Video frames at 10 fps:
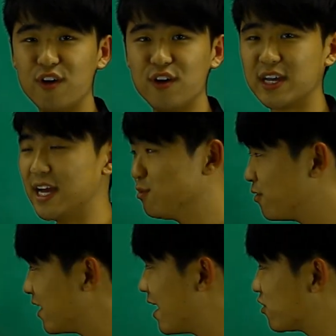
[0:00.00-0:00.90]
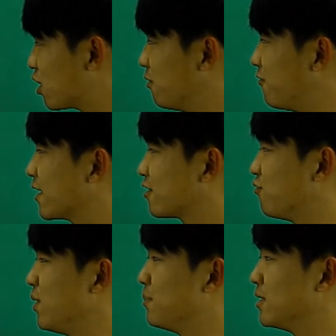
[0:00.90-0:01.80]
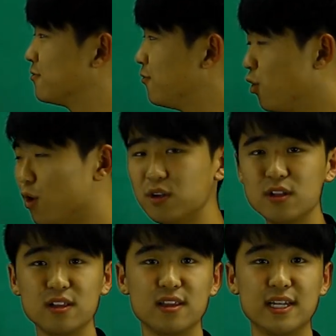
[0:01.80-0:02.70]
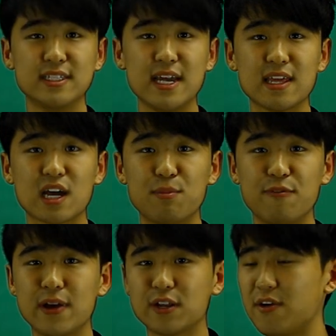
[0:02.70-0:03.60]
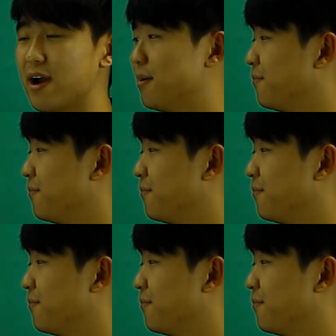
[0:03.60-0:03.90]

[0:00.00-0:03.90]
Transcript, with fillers: Okay, well if they have a common factor of b plus 4, let's take that common factor out.